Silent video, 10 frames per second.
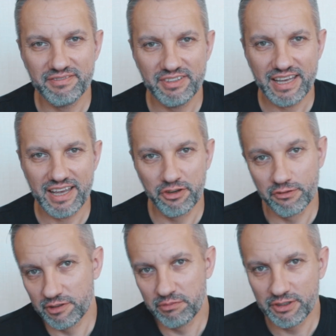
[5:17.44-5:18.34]
yeah, you
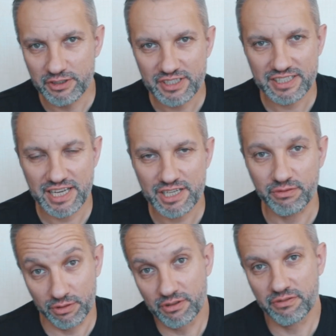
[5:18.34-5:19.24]
will be not
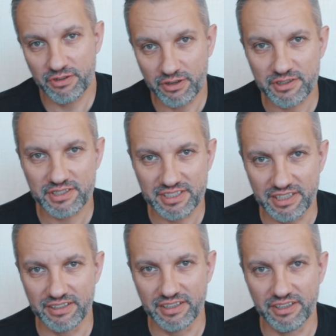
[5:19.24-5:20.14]
successful, of course,
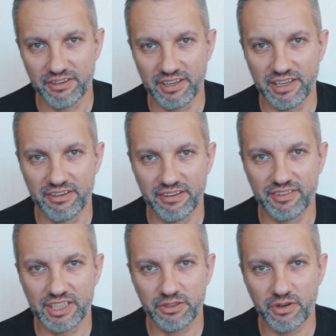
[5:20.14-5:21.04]
in
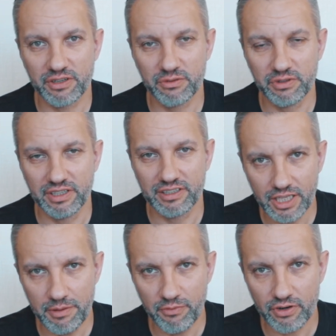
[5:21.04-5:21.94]
what you are doing.
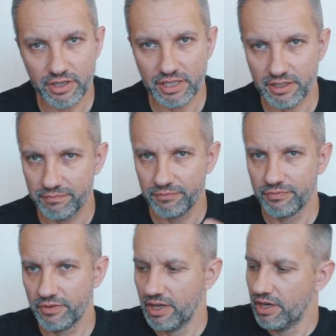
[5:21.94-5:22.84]
Keep working
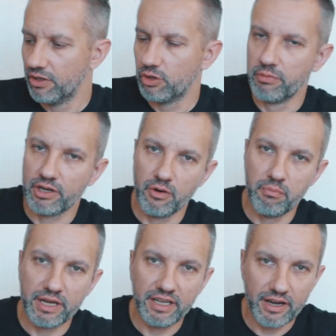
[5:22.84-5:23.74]
to become
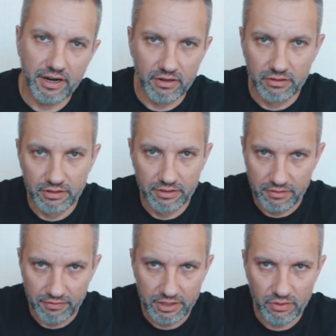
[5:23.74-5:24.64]
better on
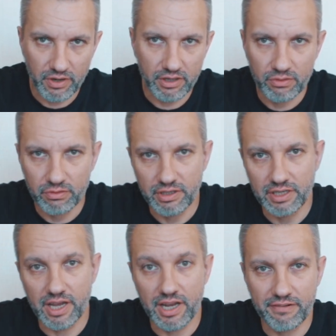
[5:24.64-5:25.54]
what you are
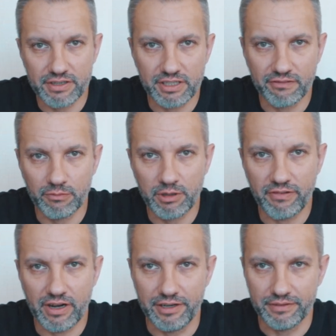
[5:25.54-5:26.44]
doing and everything will be
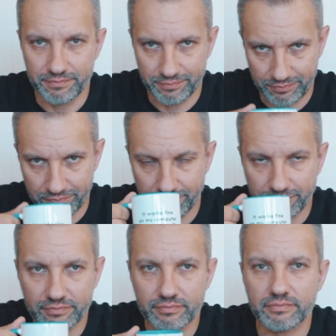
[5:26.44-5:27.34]
fine.
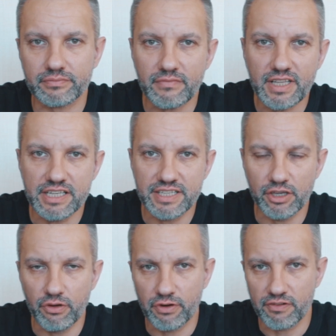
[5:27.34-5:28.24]
Thank
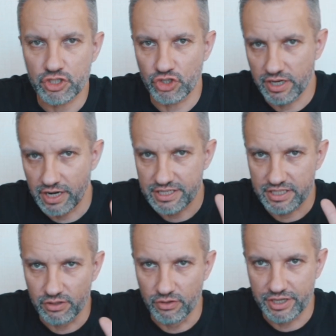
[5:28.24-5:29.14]
you for watching, guys.
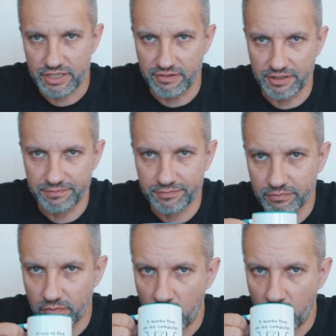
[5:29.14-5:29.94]
See you on next one.